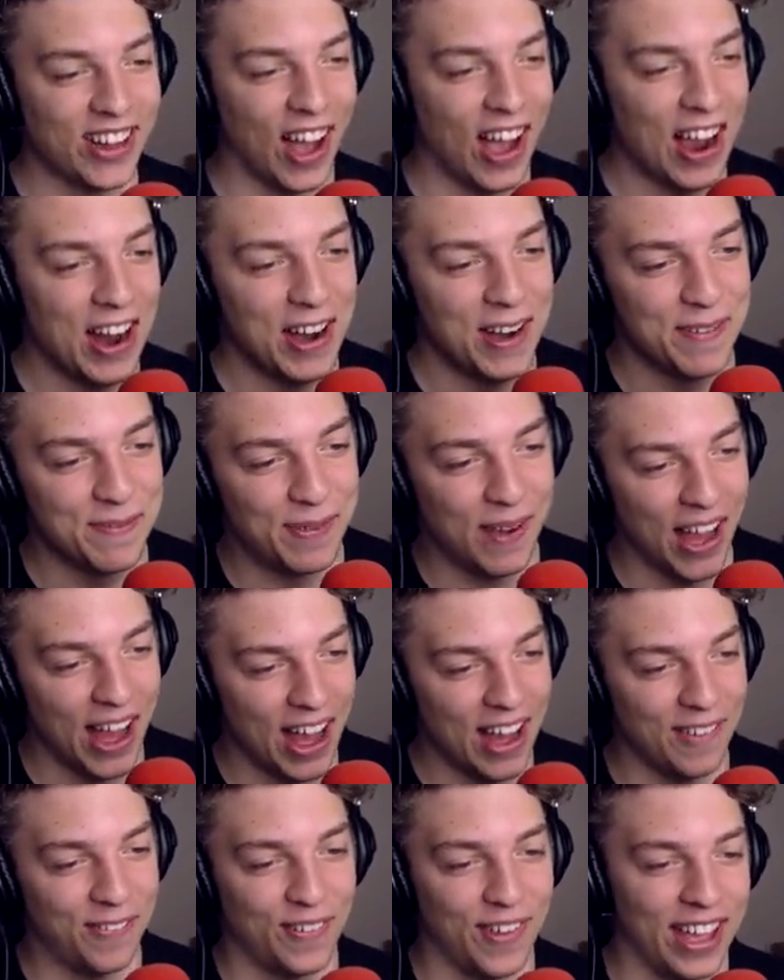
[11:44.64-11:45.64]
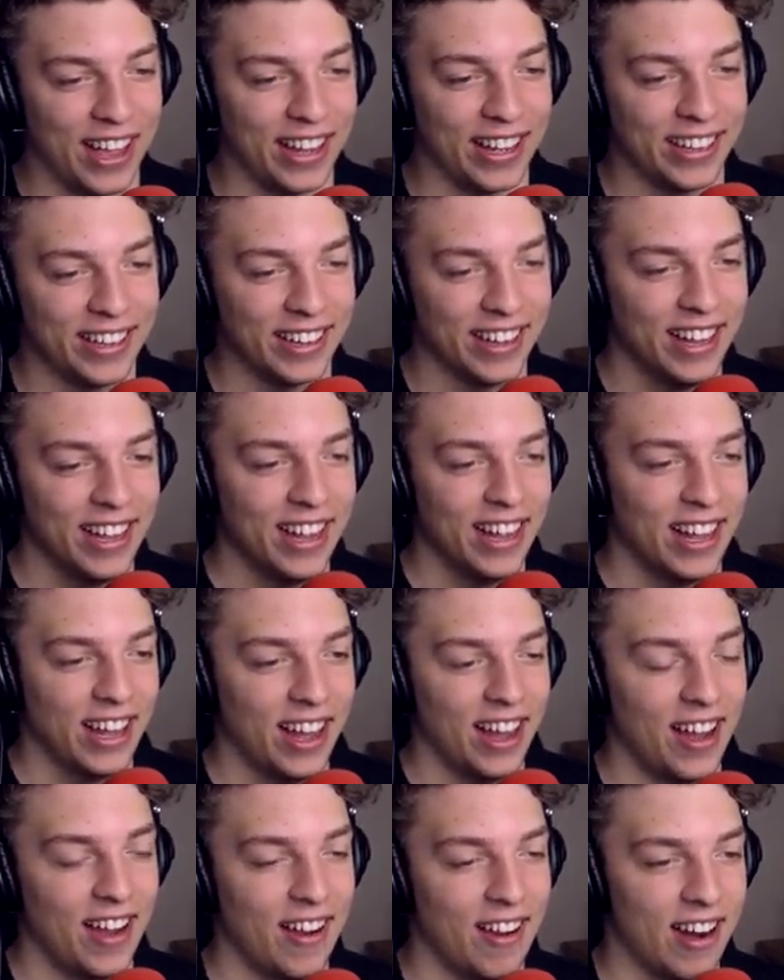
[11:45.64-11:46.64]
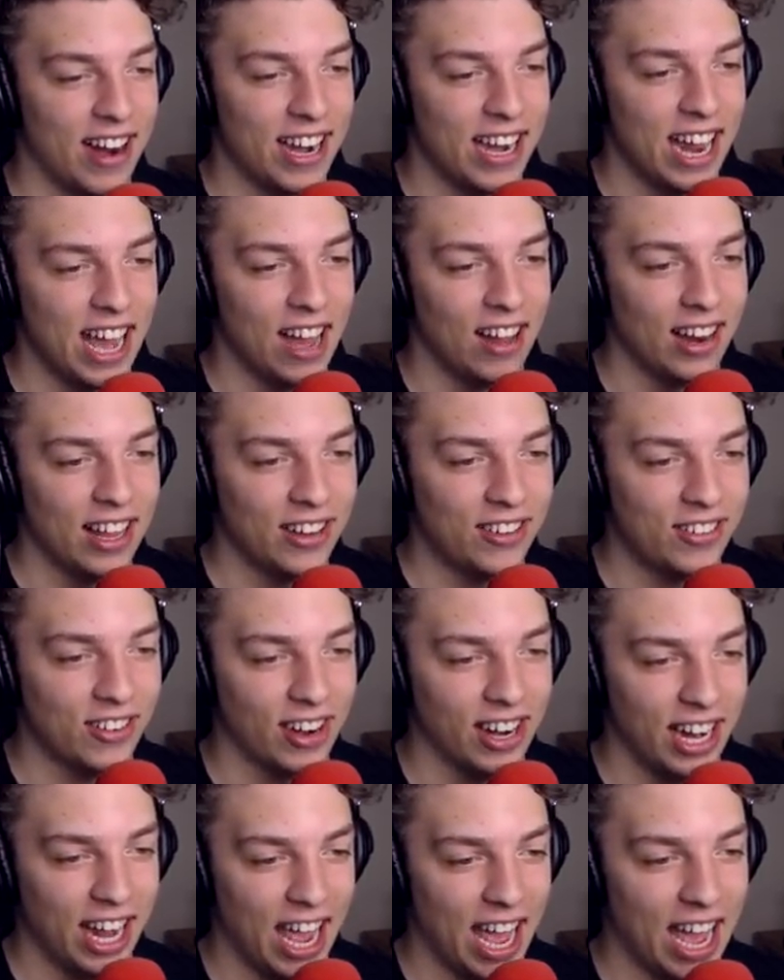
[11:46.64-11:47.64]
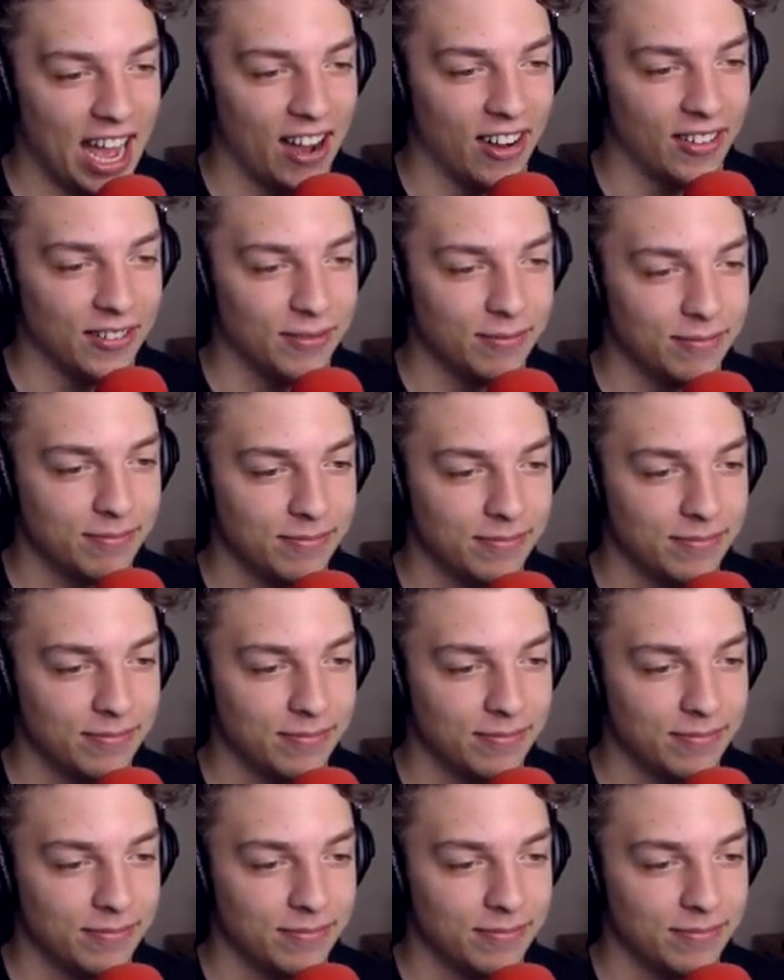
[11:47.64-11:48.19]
that so perfect. That was okay. so All right, now let's, try and get out.